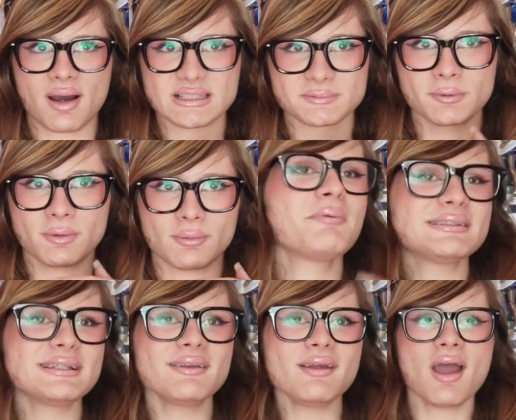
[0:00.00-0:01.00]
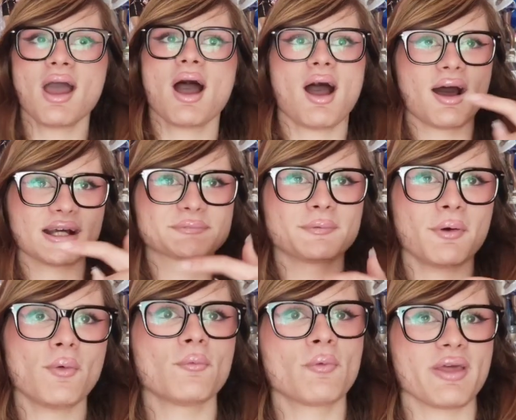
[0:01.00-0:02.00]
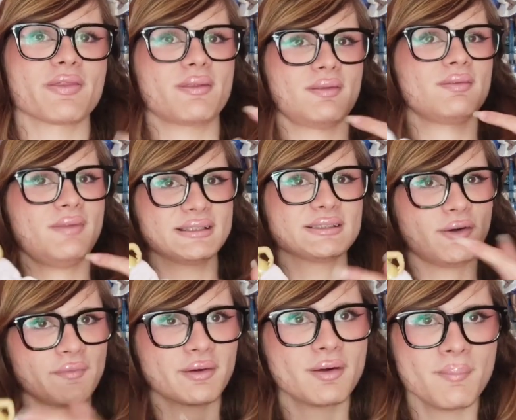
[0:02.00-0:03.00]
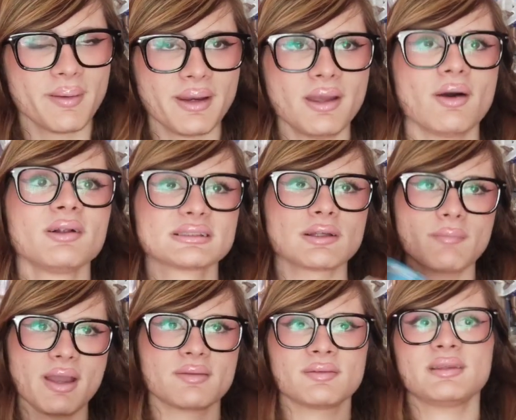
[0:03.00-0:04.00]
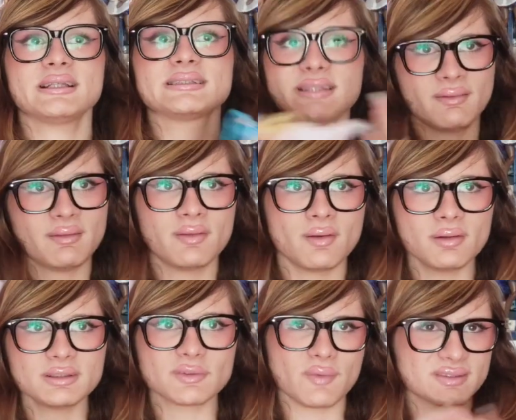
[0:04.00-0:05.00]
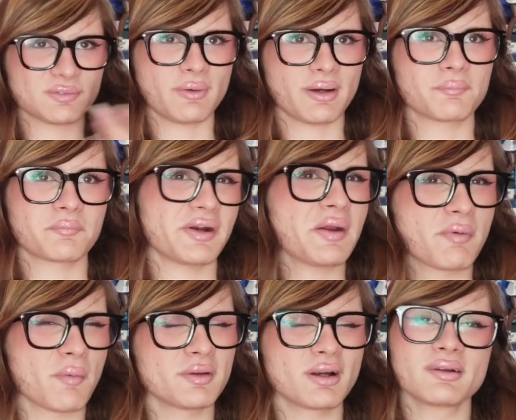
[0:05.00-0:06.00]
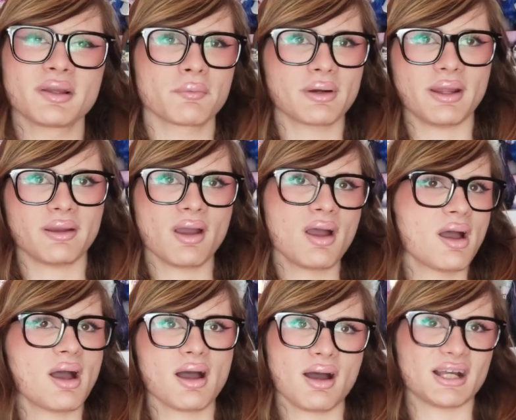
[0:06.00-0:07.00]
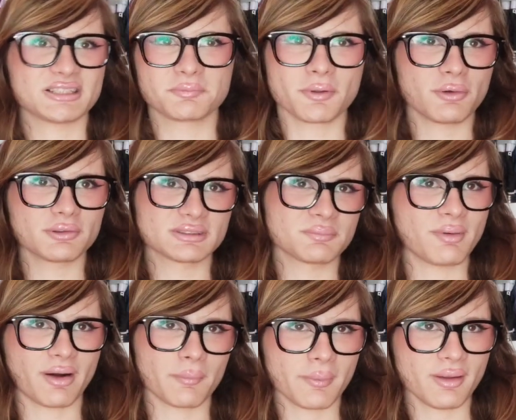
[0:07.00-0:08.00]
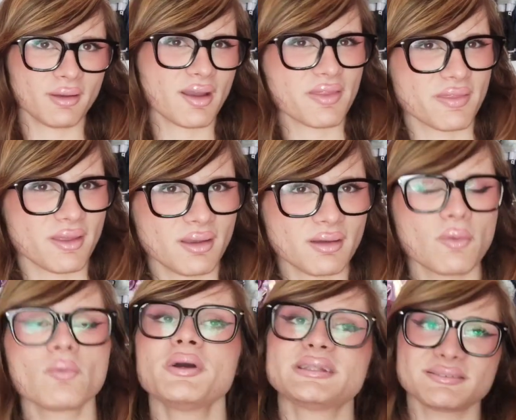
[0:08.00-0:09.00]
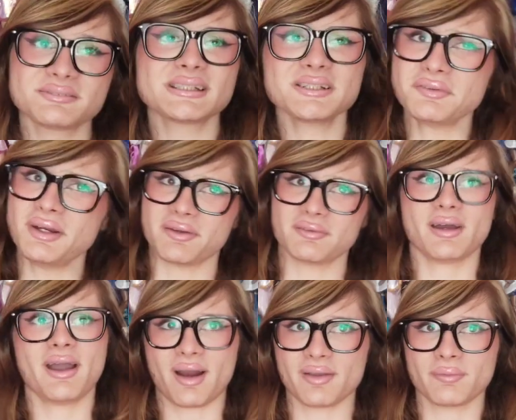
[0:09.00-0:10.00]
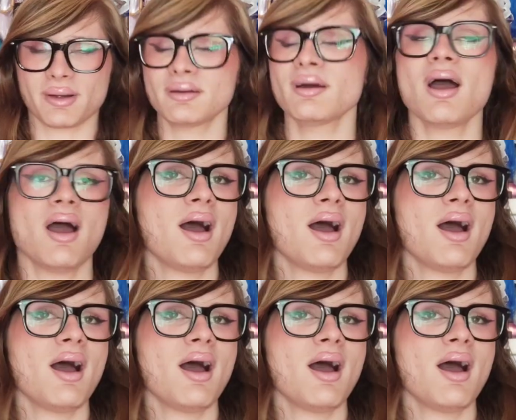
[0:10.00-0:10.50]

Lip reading: Hasbro... Basically, Hasbro with this other company also made these Cindy dolls, which were pretty popular. They were like Hasbro's Barbie, I think, which she's really cute. I had one.